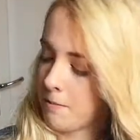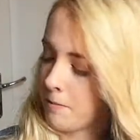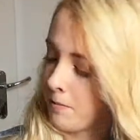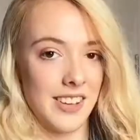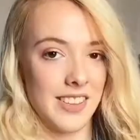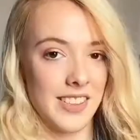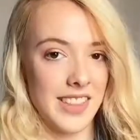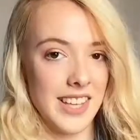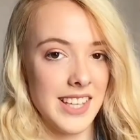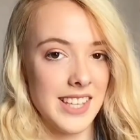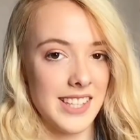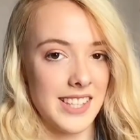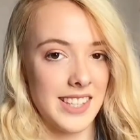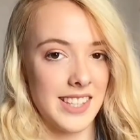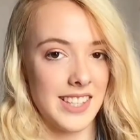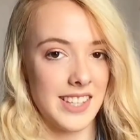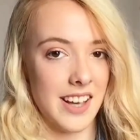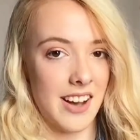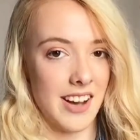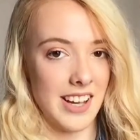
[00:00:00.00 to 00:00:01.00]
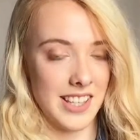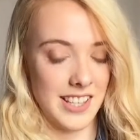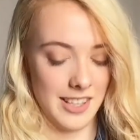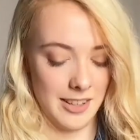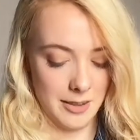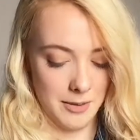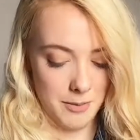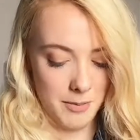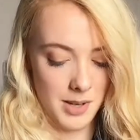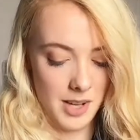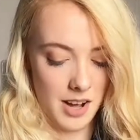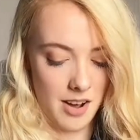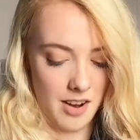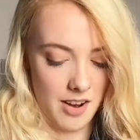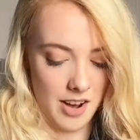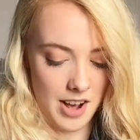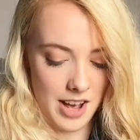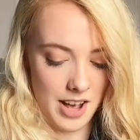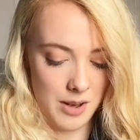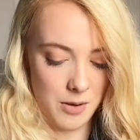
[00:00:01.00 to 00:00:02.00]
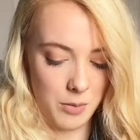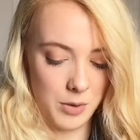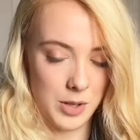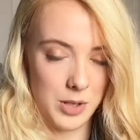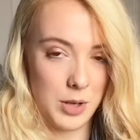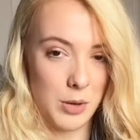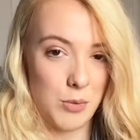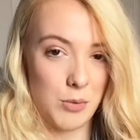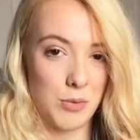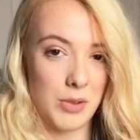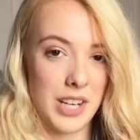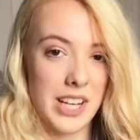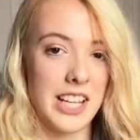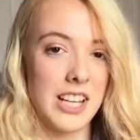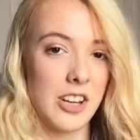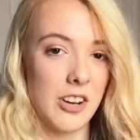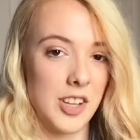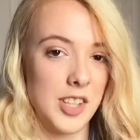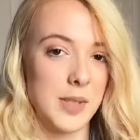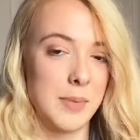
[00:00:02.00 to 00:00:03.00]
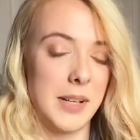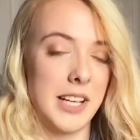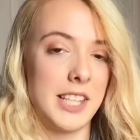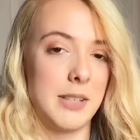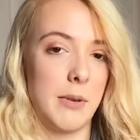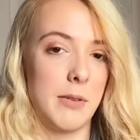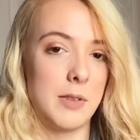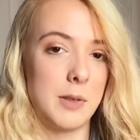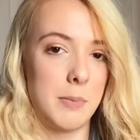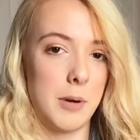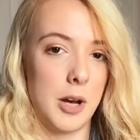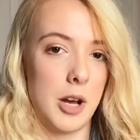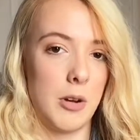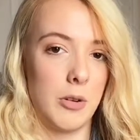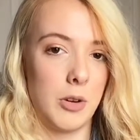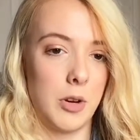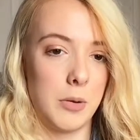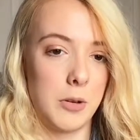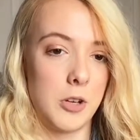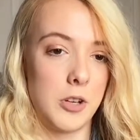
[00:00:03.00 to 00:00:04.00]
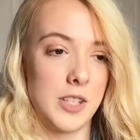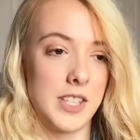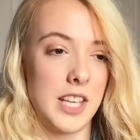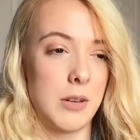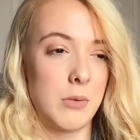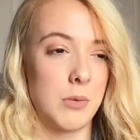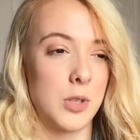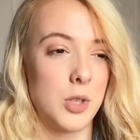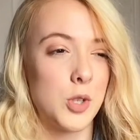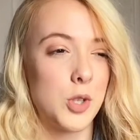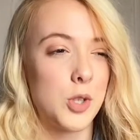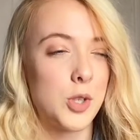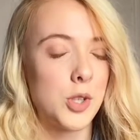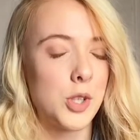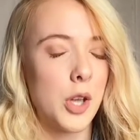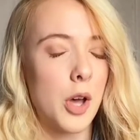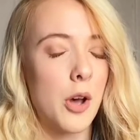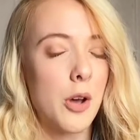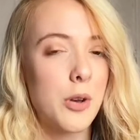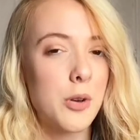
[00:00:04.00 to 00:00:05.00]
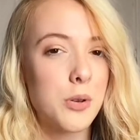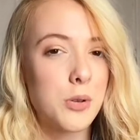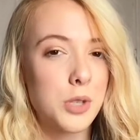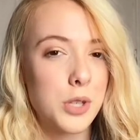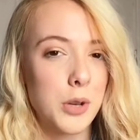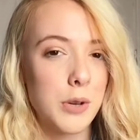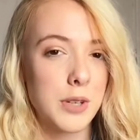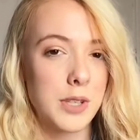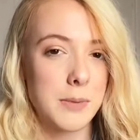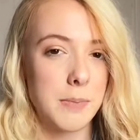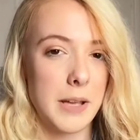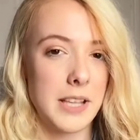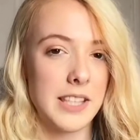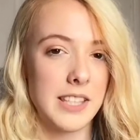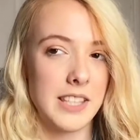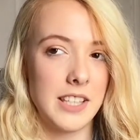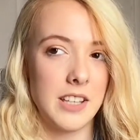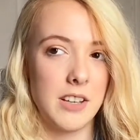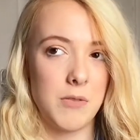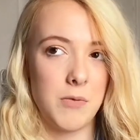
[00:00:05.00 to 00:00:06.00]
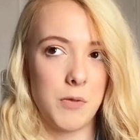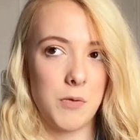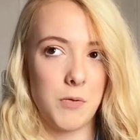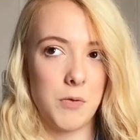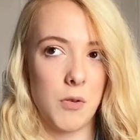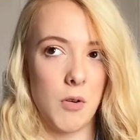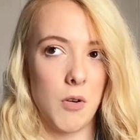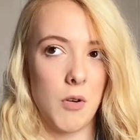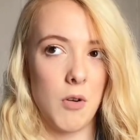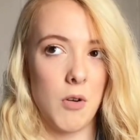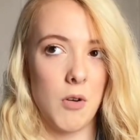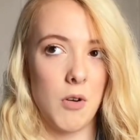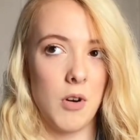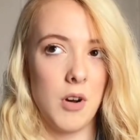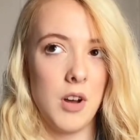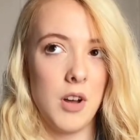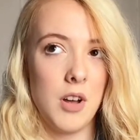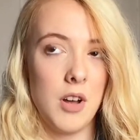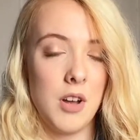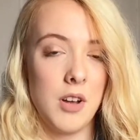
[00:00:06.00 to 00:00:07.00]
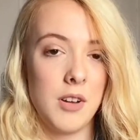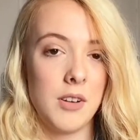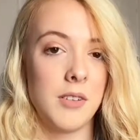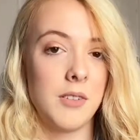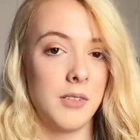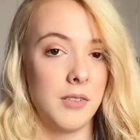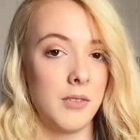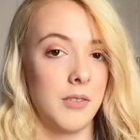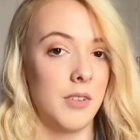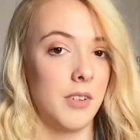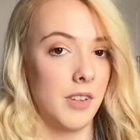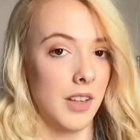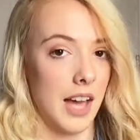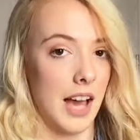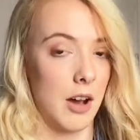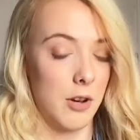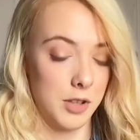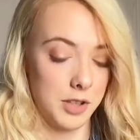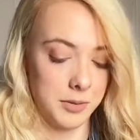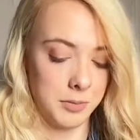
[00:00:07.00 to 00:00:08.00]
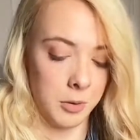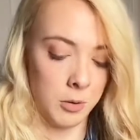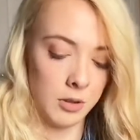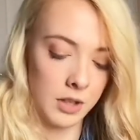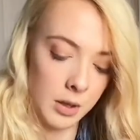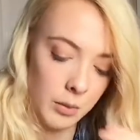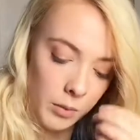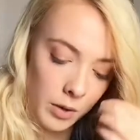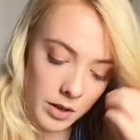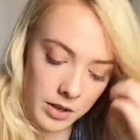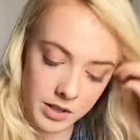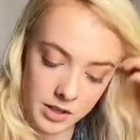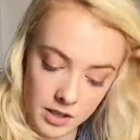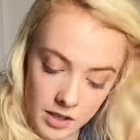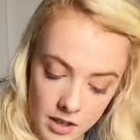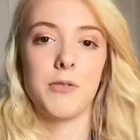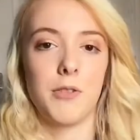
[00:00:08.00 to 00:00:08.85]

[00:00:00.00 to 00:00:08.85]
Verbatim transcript: So this item I was really contemplating whether to buy it or not because it was so, so expensive for how small it was.